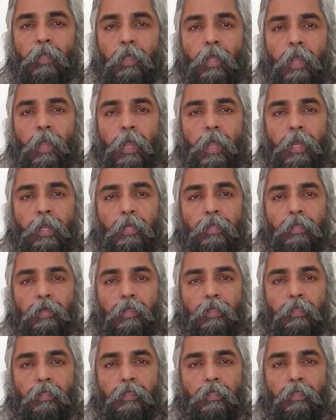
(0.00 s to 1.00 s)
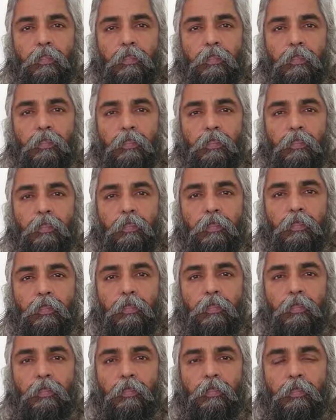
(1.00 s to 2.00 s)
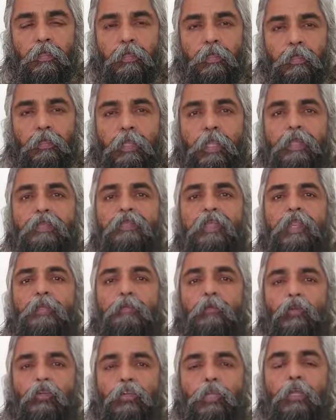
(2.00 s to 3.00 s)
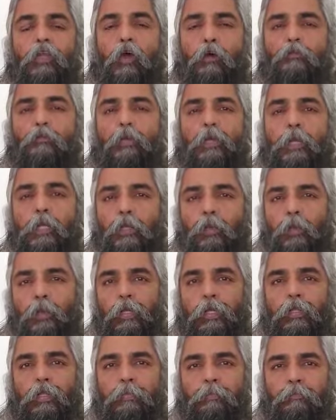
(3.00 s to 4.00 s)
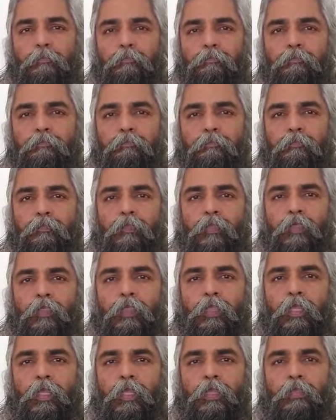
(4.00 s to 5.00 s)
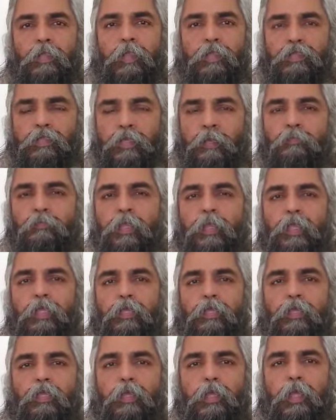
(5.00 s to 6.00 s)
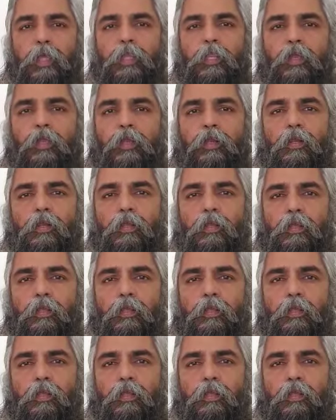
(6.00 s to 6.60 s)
and there is an emotional component to it. There is something in your